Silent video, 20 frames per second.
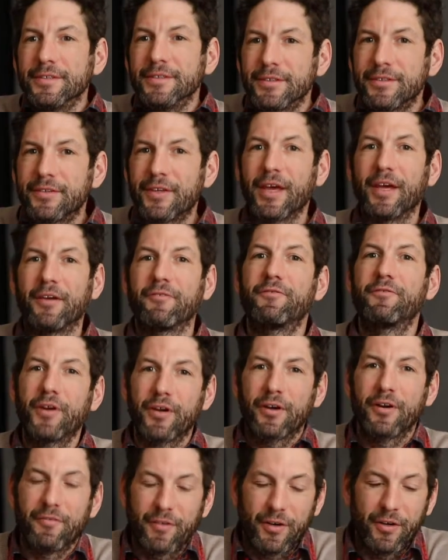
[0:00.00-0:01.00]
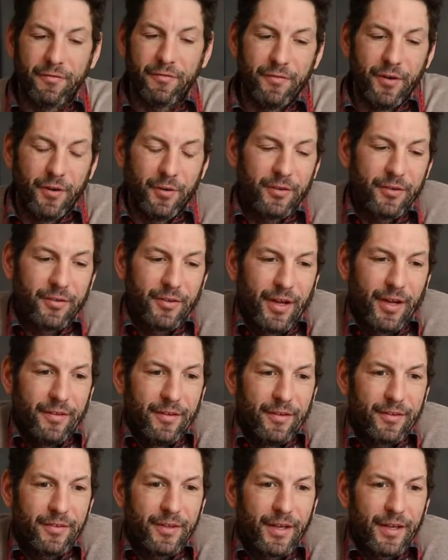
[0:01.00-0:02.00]
staying very, very focused on
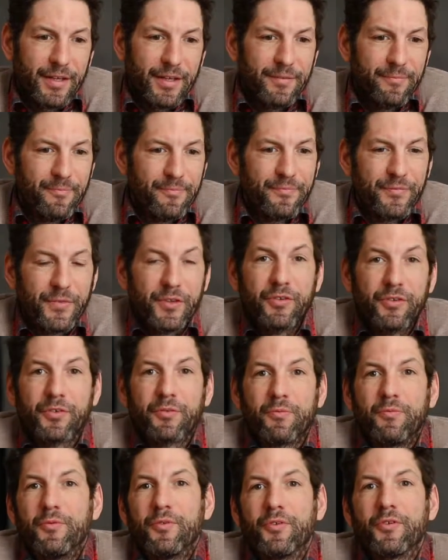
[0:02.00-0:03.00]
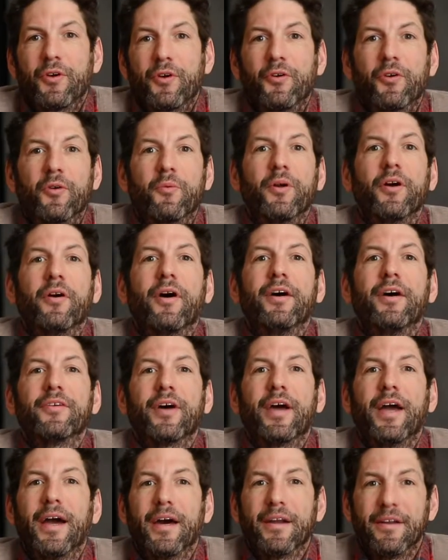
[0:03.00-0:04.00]
this, I just started to realize
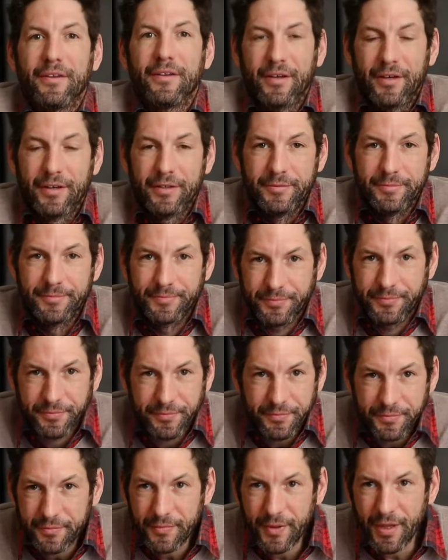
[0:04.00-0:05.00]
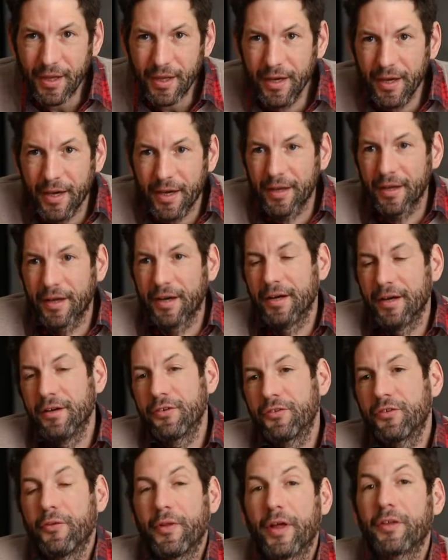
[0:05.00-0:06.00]
I hadn't done.
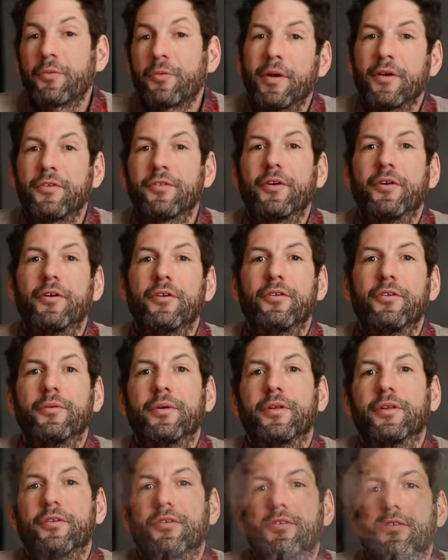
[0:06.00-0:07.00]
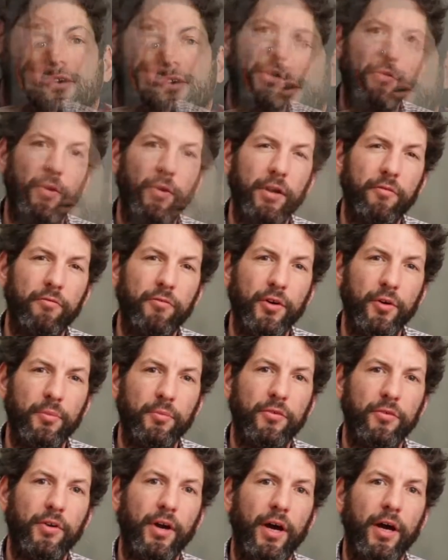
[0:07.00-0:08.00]
And so that's when I started doing this show.
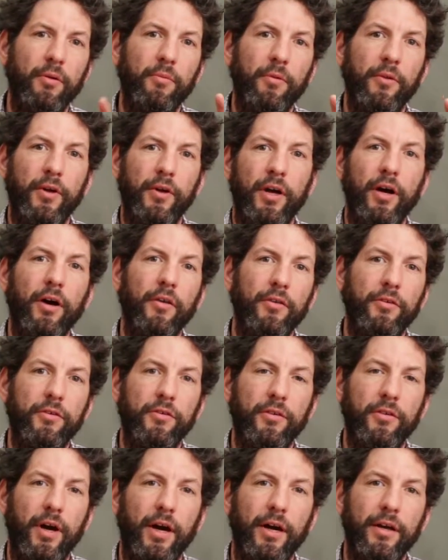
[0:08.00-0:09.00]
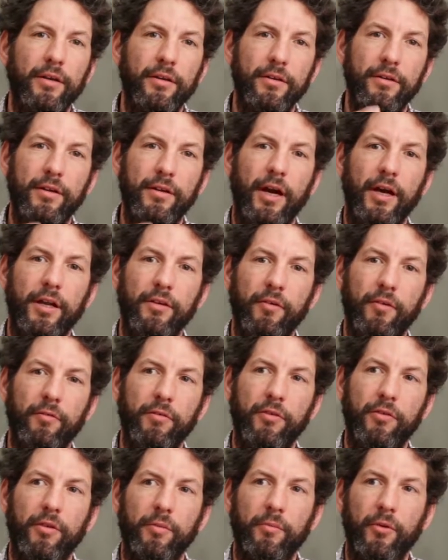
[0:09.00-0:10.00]
And then a
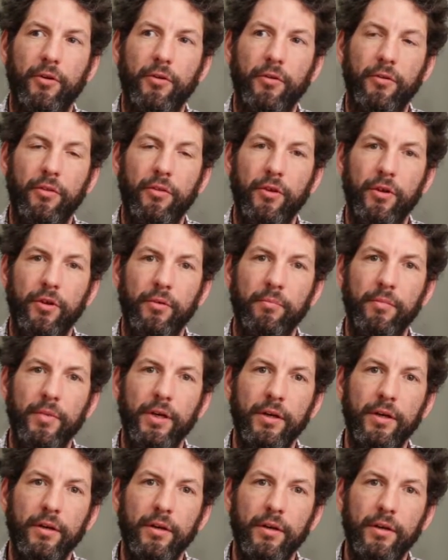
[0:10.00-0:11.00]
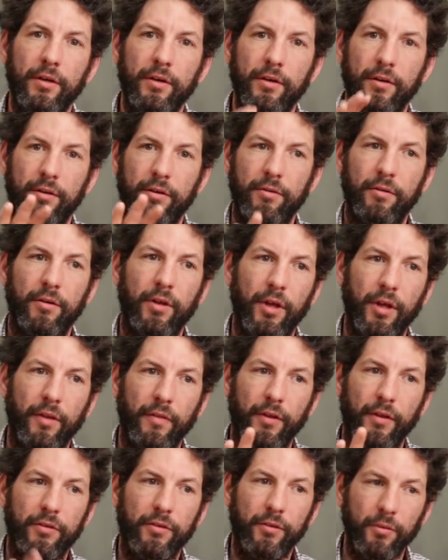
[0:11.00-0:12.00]
few things personally happened. My
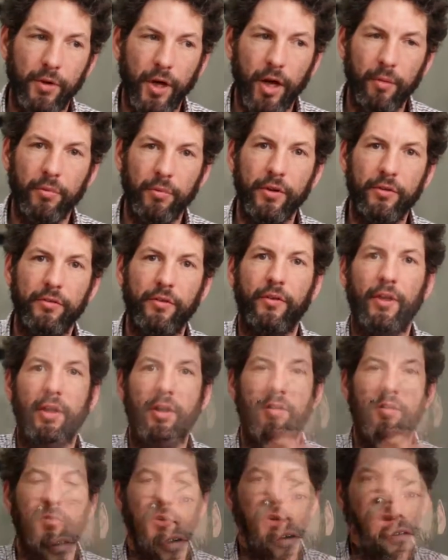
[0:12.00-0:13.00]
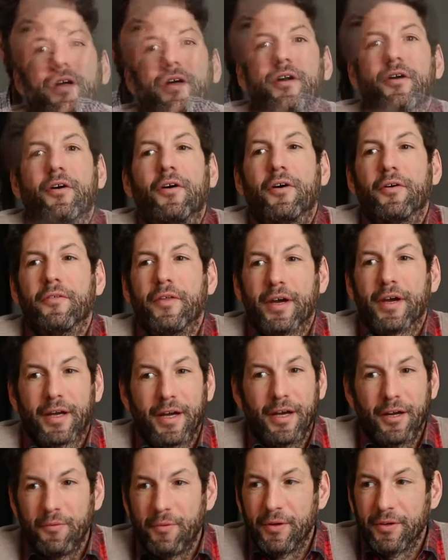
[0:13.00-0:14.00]
relationship started to fall apart, and then all of that
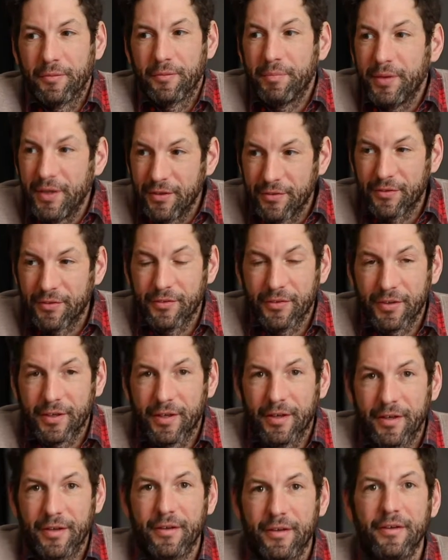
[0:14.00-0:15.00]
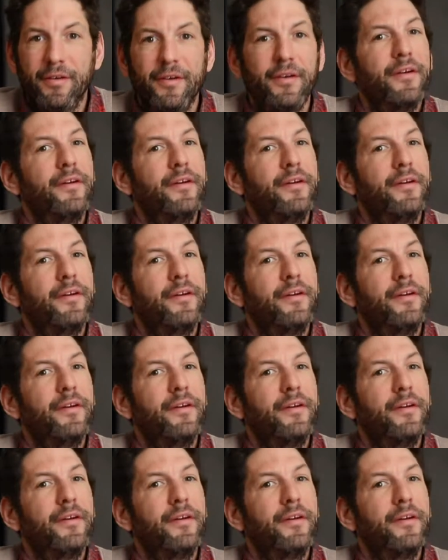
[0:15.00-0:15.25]
kind of went to pieces again.